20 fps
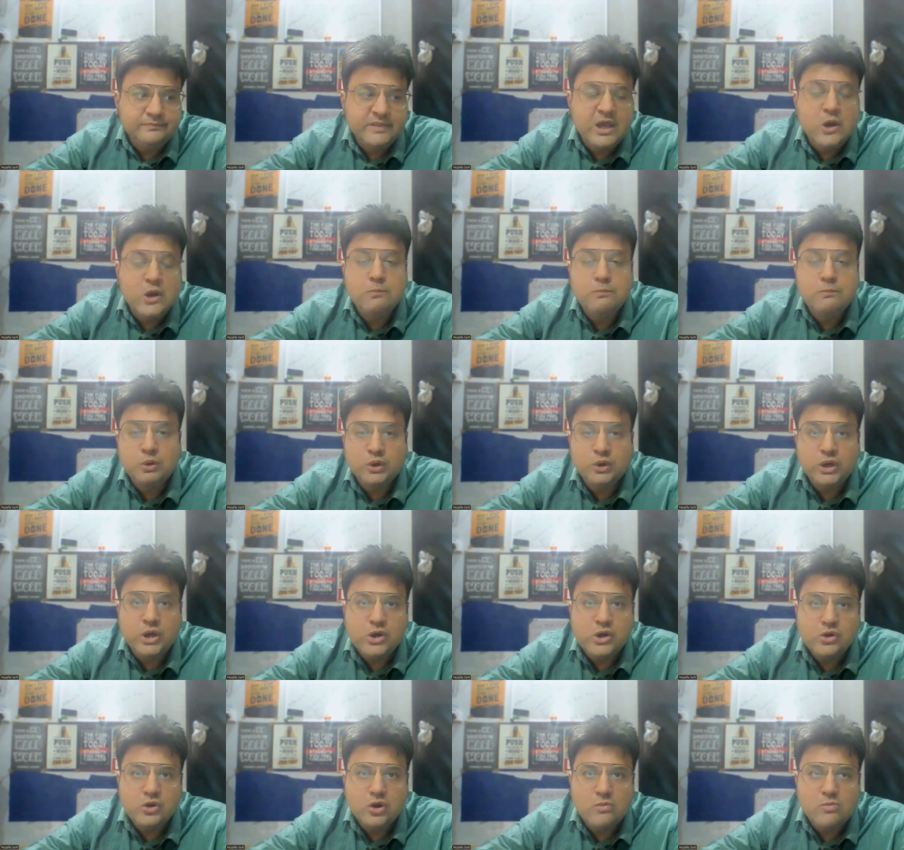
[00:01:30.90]
they have put
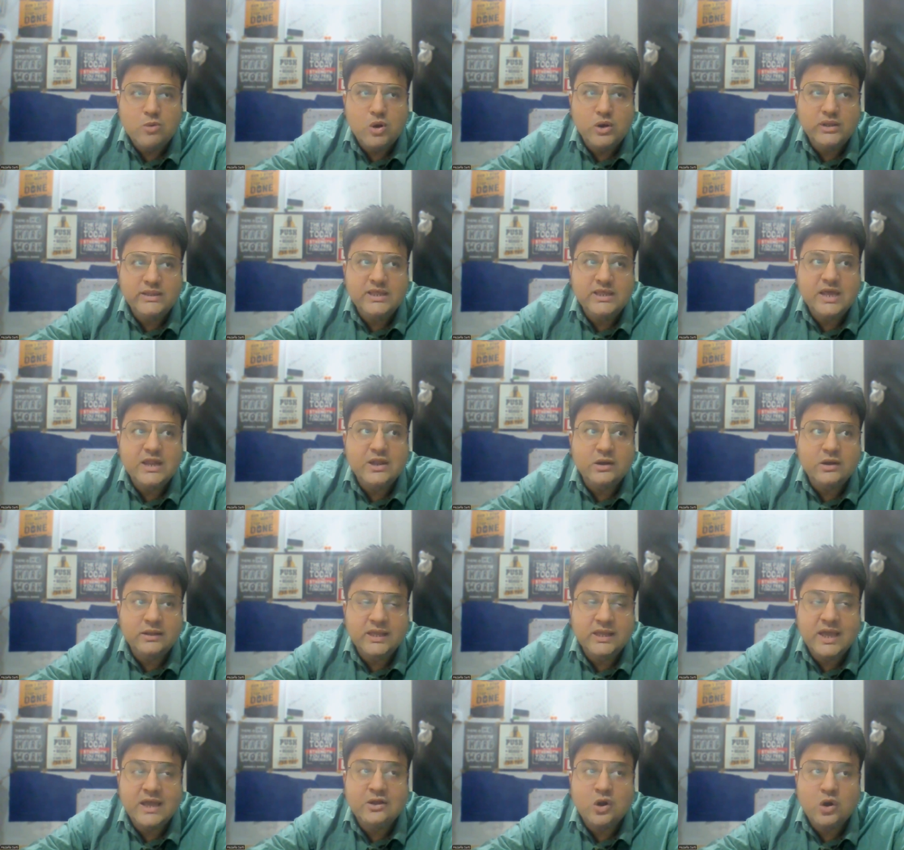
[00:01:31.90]
into your body. They are
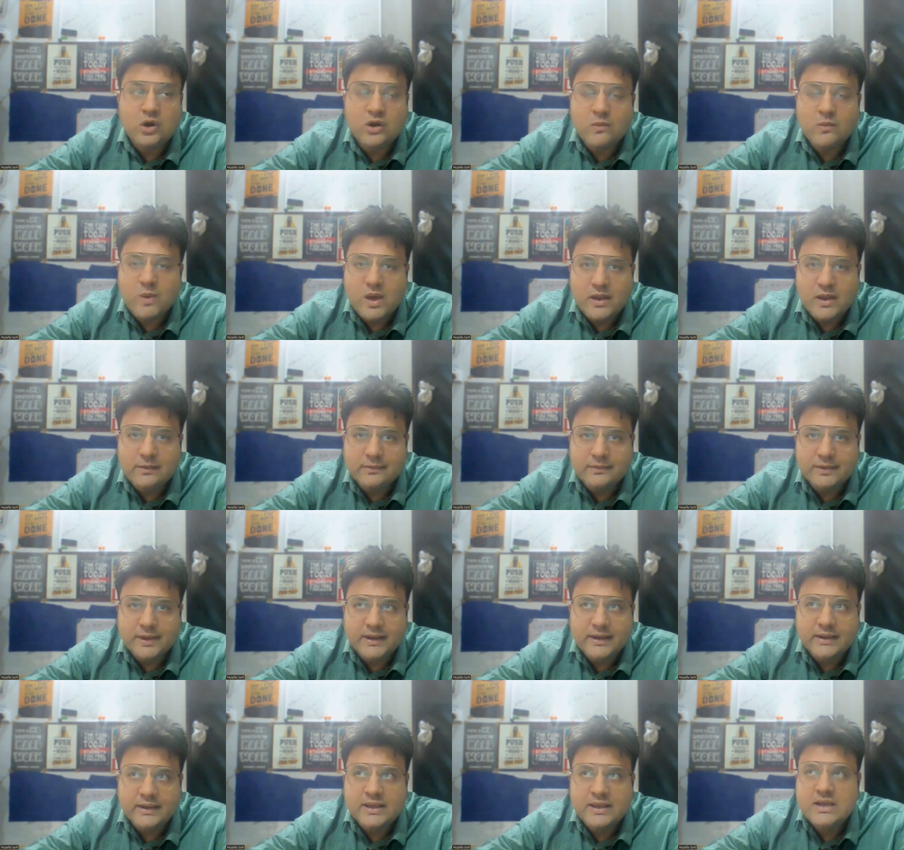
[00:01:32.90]
not, they are not aware,
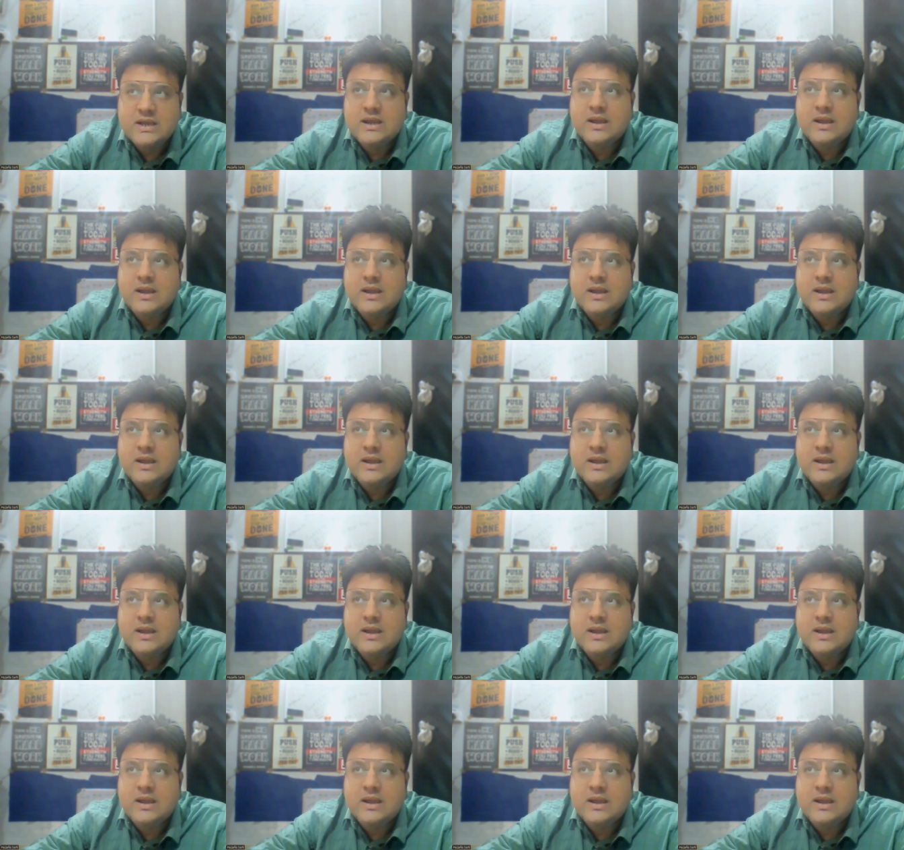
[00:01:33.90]
right?